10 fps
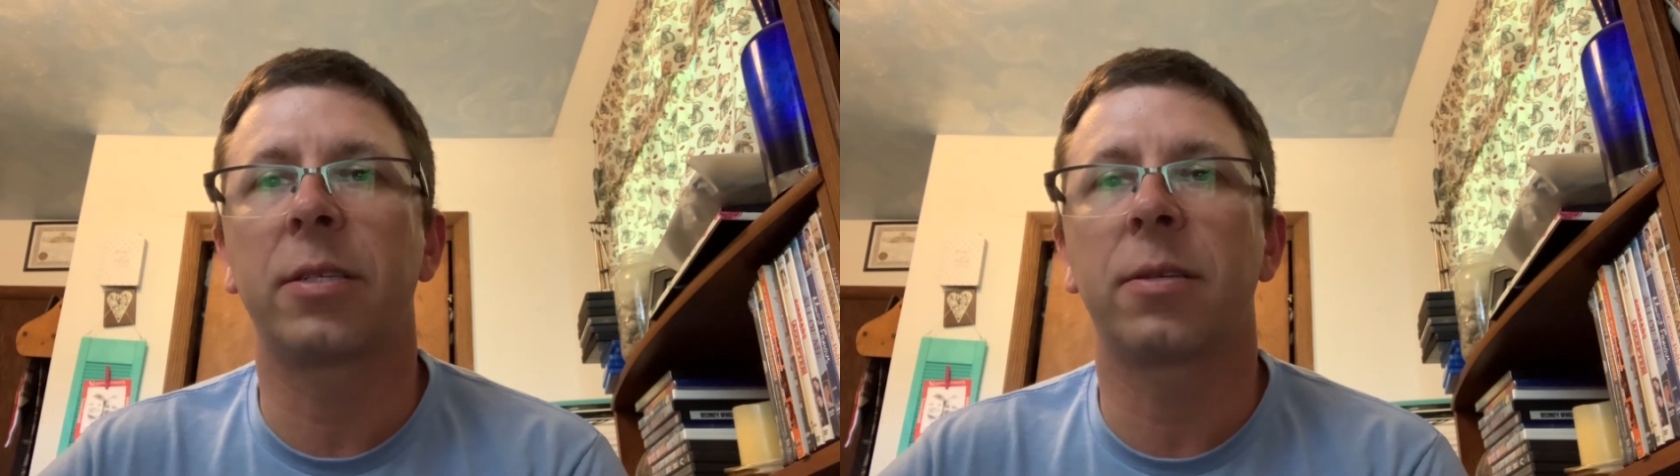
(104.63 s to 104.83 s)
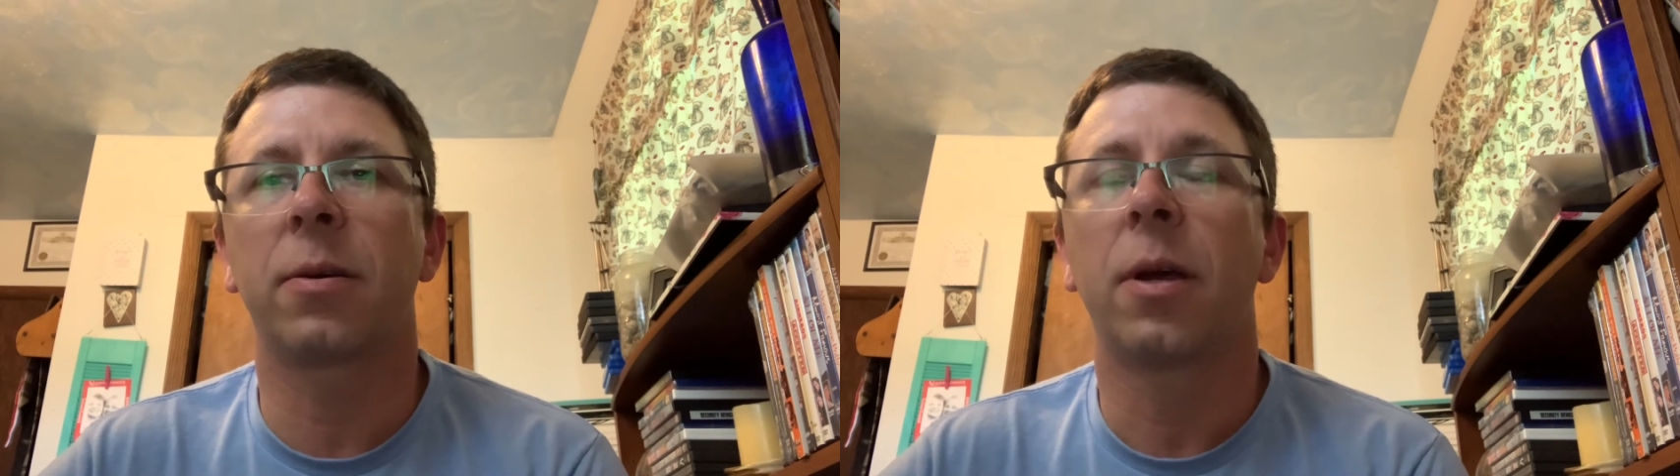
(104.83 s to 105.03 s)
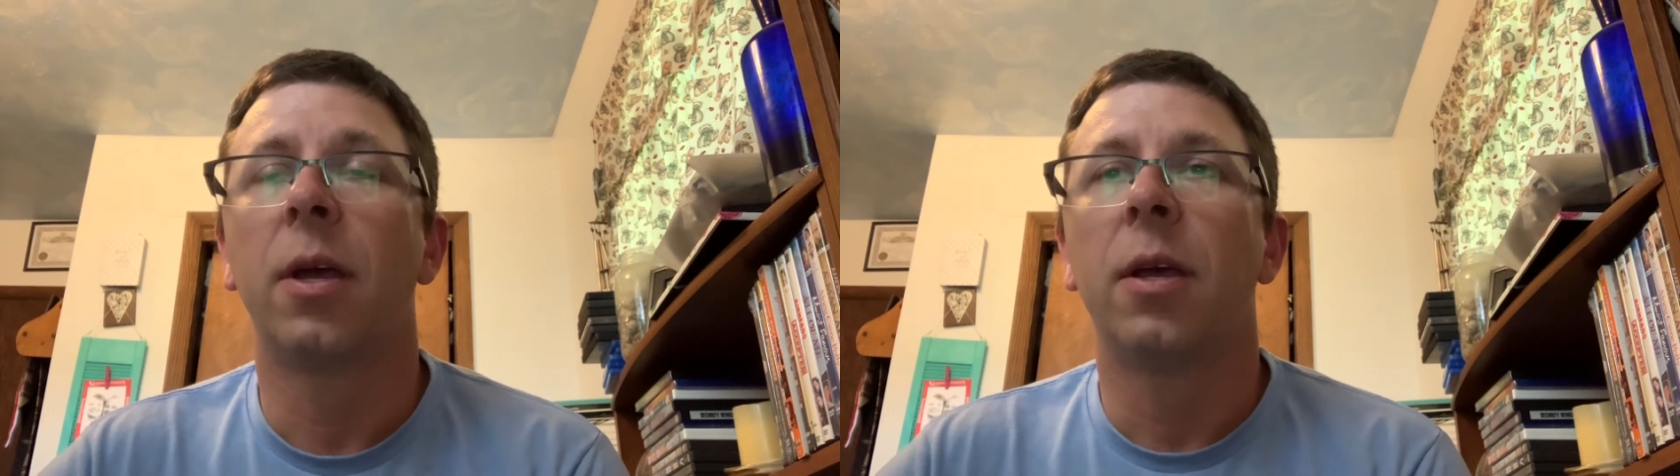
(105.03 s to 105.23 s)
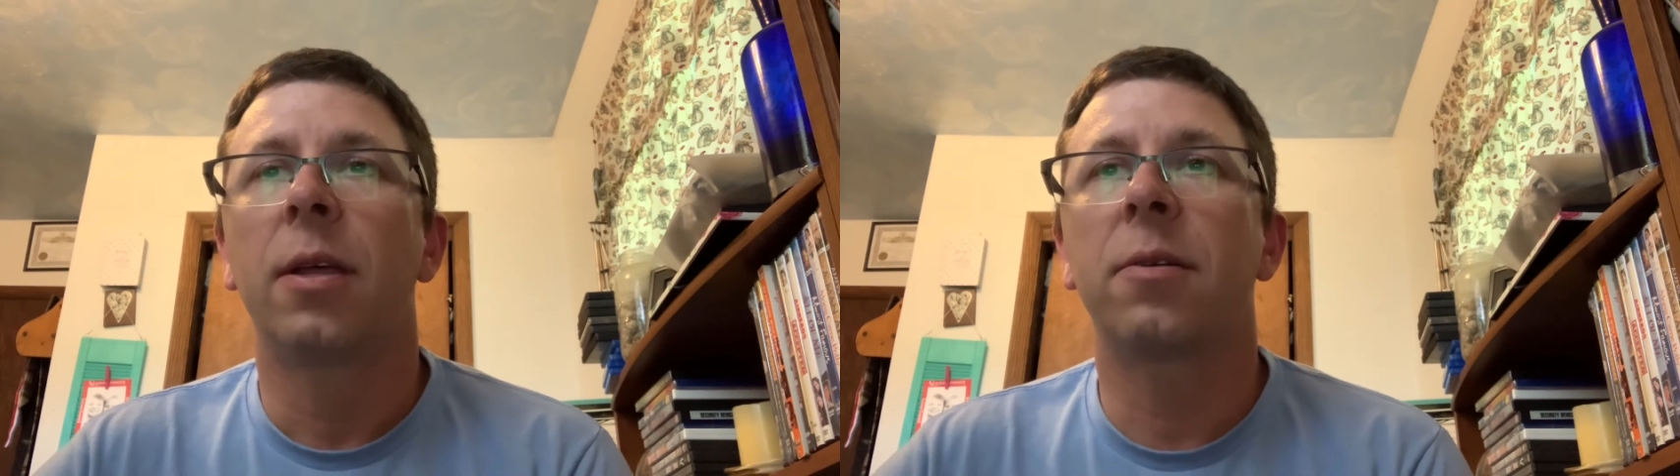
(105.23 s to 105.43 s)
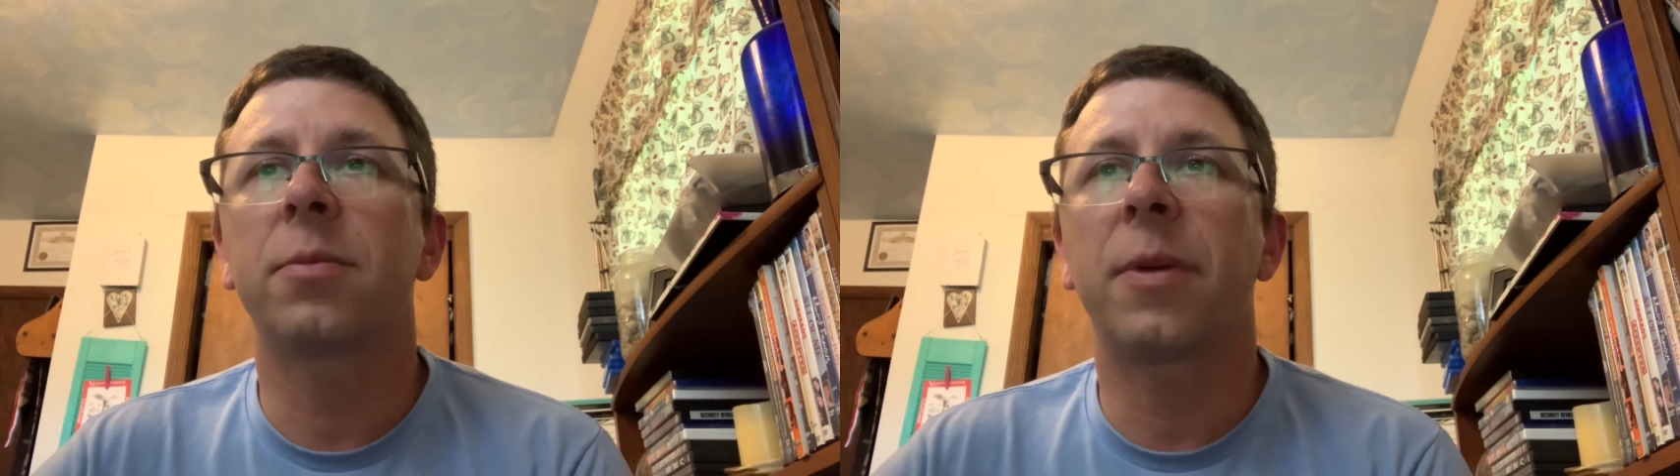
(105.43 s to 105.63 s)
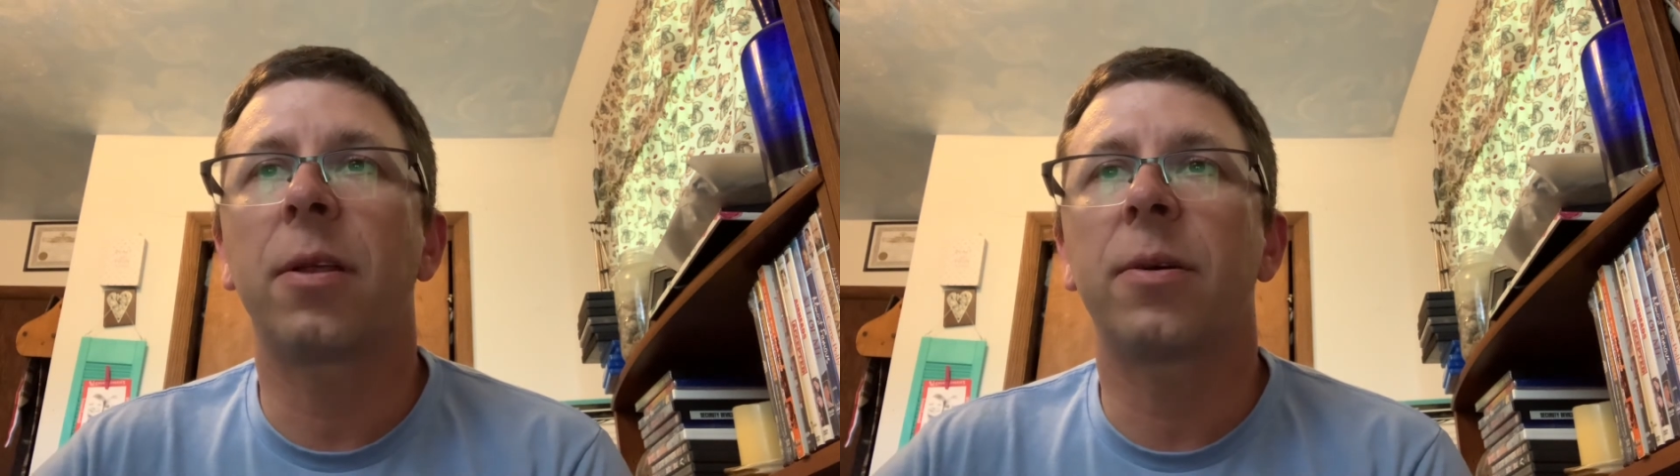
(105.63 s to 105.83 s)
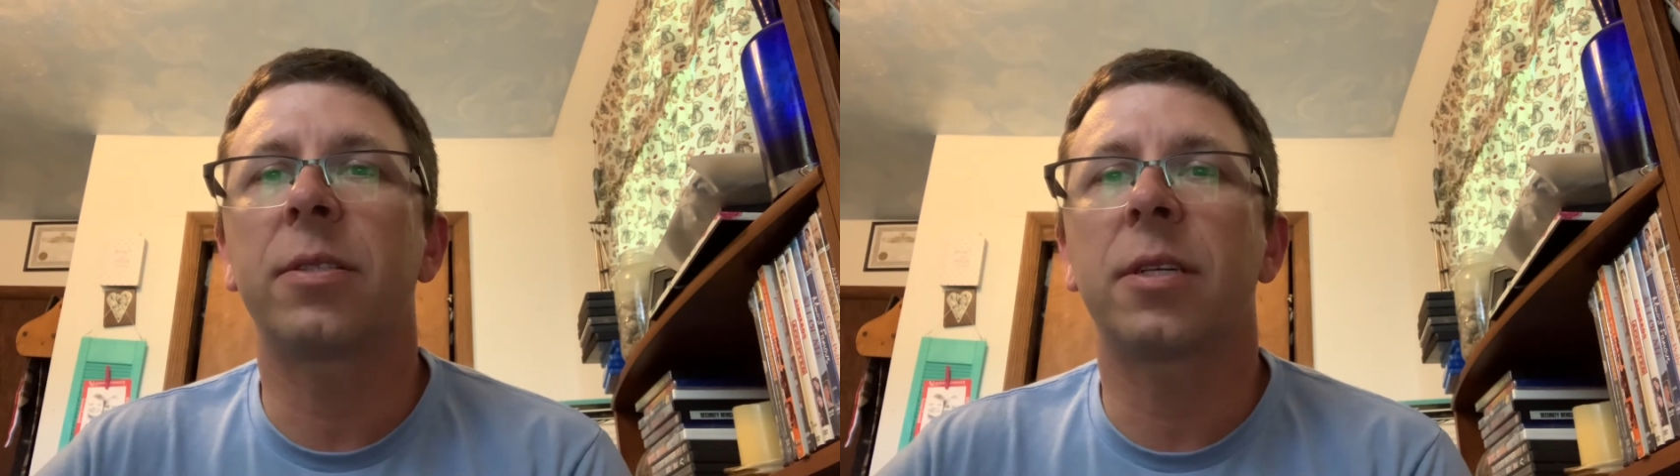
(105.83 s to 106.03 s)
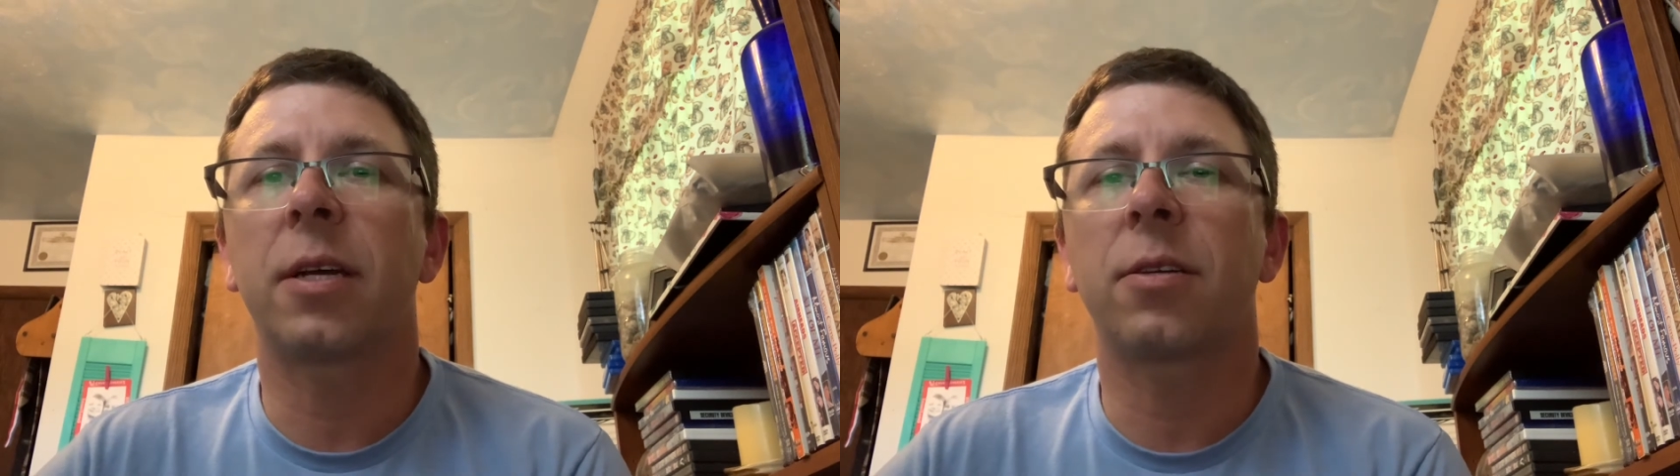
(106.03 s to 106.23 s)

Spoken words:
So that was my lowest.